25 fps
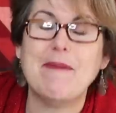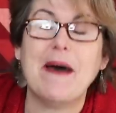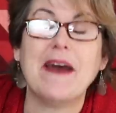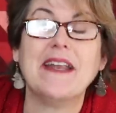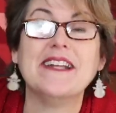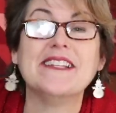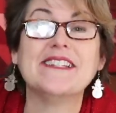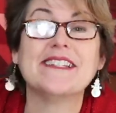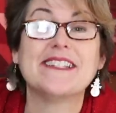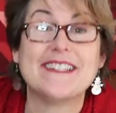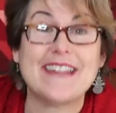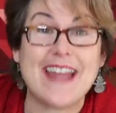
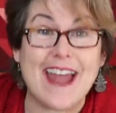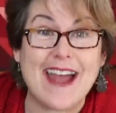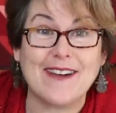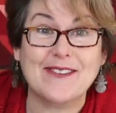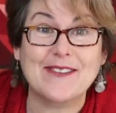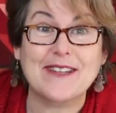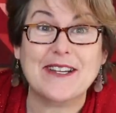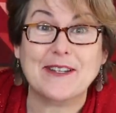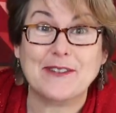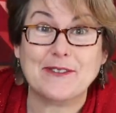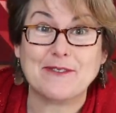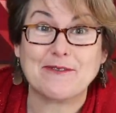but it's
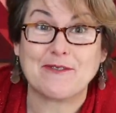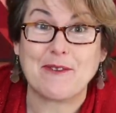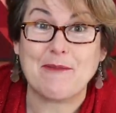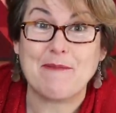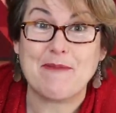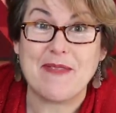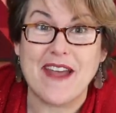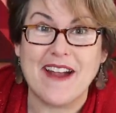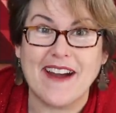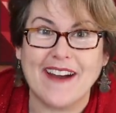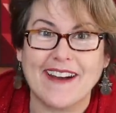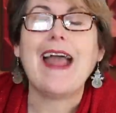downhill
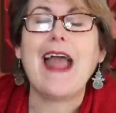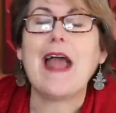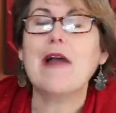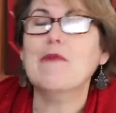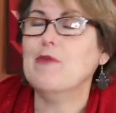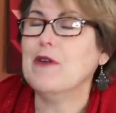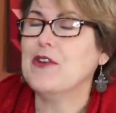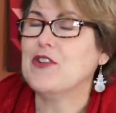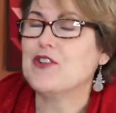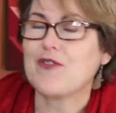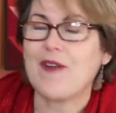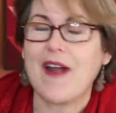from there.
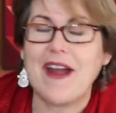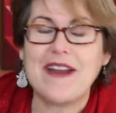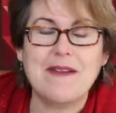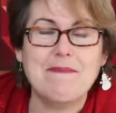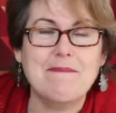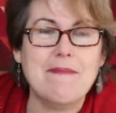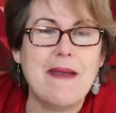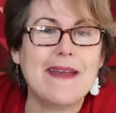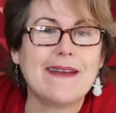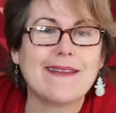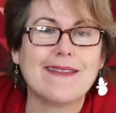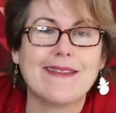And we try
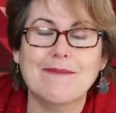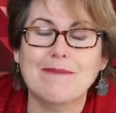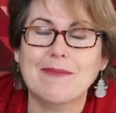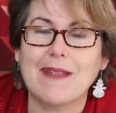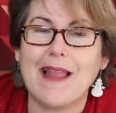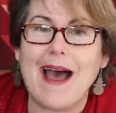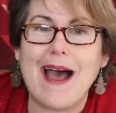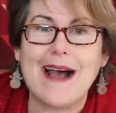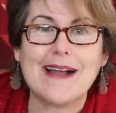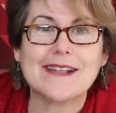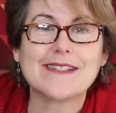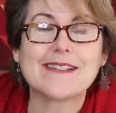to make them
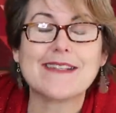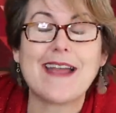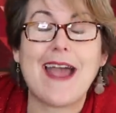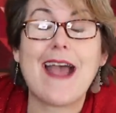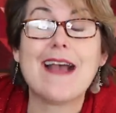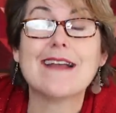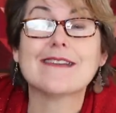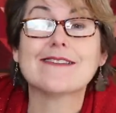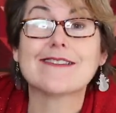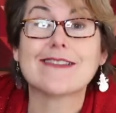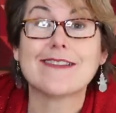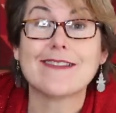last
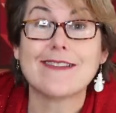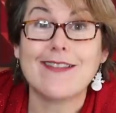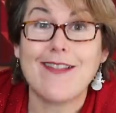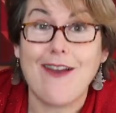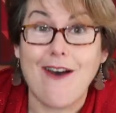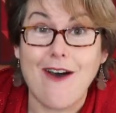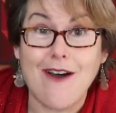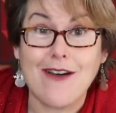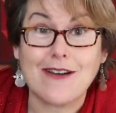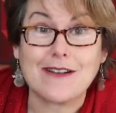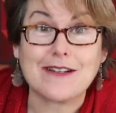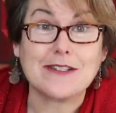as
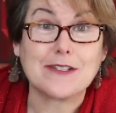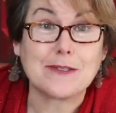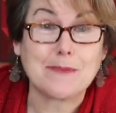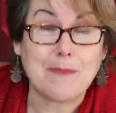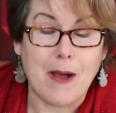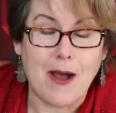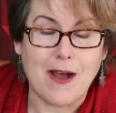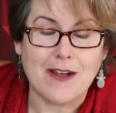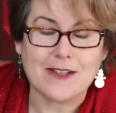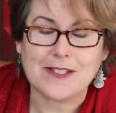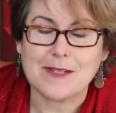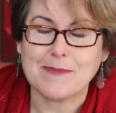long as
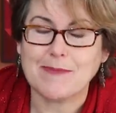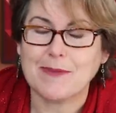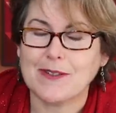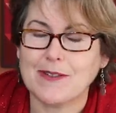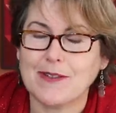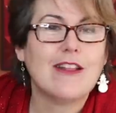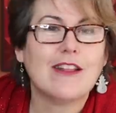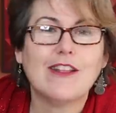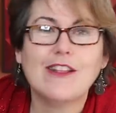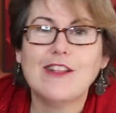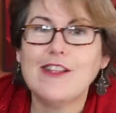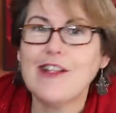
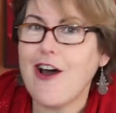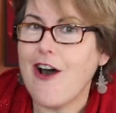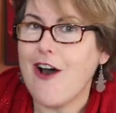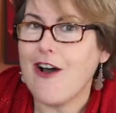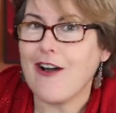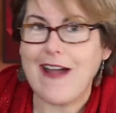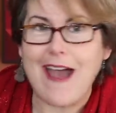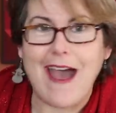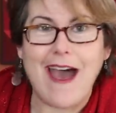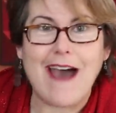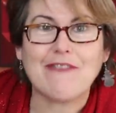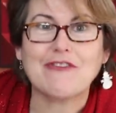possible,
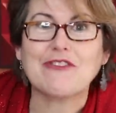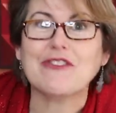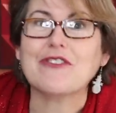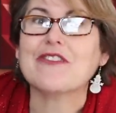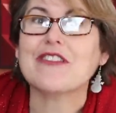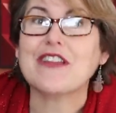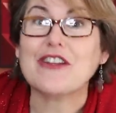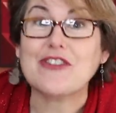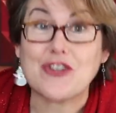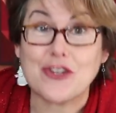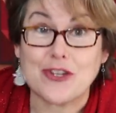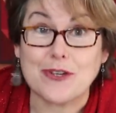long
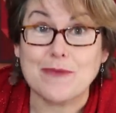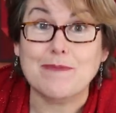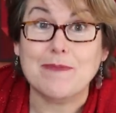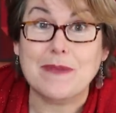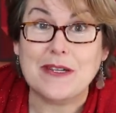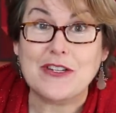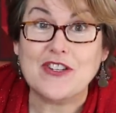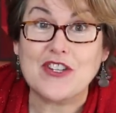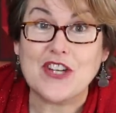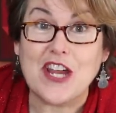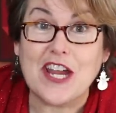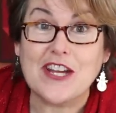after they should
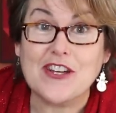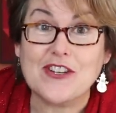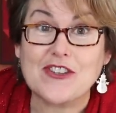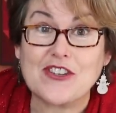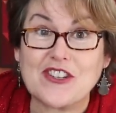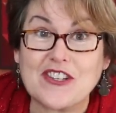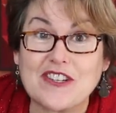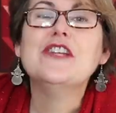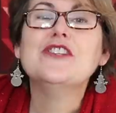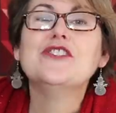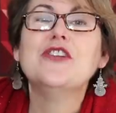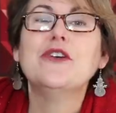be
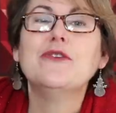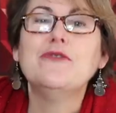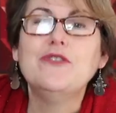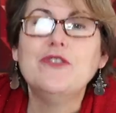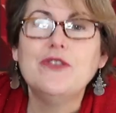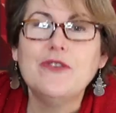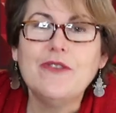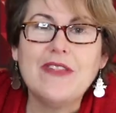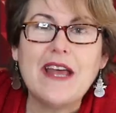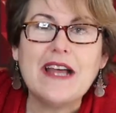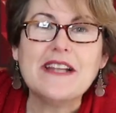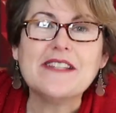changed. So
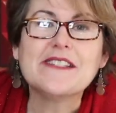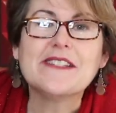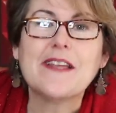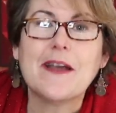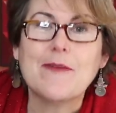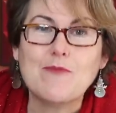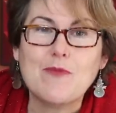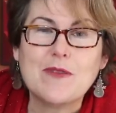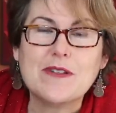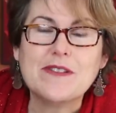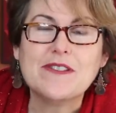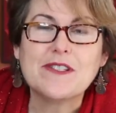do that
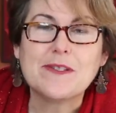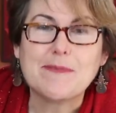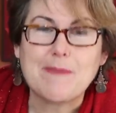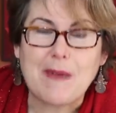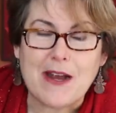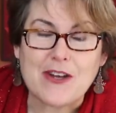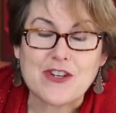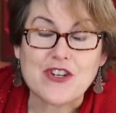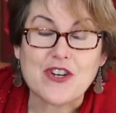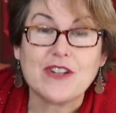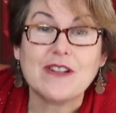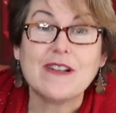someone
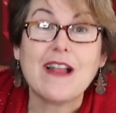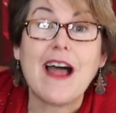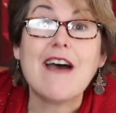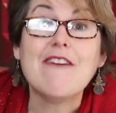special